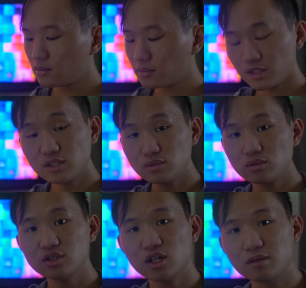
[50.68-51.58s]
But these do
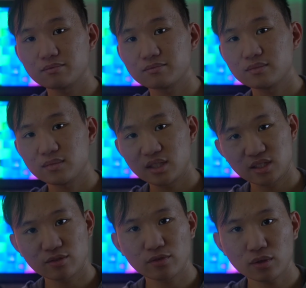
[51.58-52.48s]
the job. They
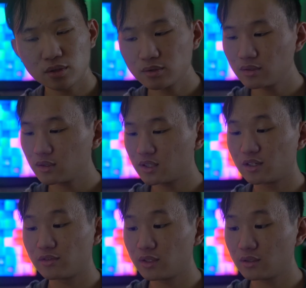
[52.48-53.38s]
take photos, they
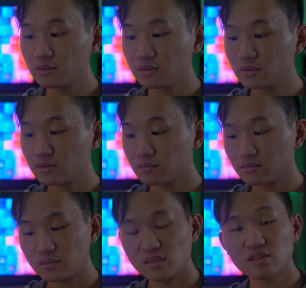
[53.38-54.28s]
take videos.
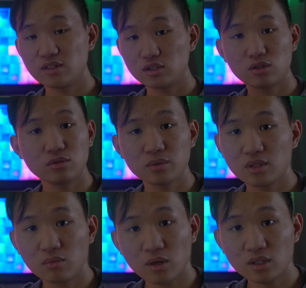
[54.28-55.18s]
If that's all you
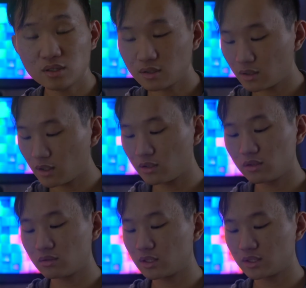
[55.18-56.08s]
really want, and you
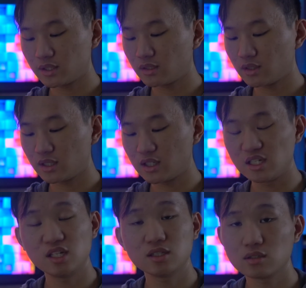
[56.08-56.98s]
don't necessarily
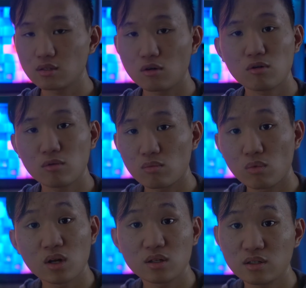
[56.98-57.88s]
need to know
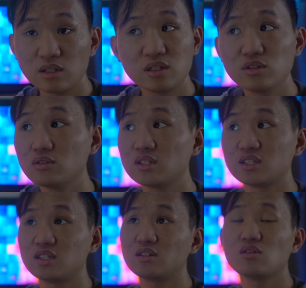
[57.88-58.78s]
and you don't
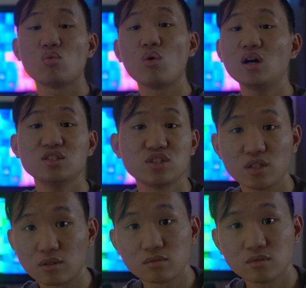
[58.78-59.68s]
necessarily want to
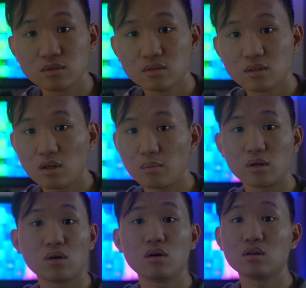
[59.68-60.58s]
know about
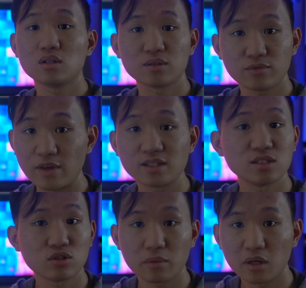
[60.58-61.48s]
all the fancy
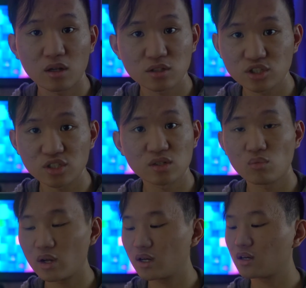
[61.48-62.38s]
terminology and
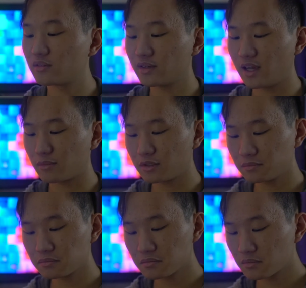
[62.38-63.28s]
whatnot of a camera,
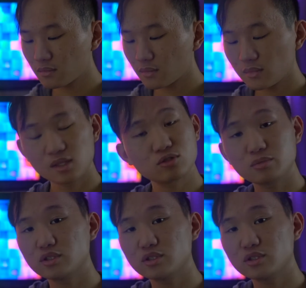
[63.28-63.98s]
this will be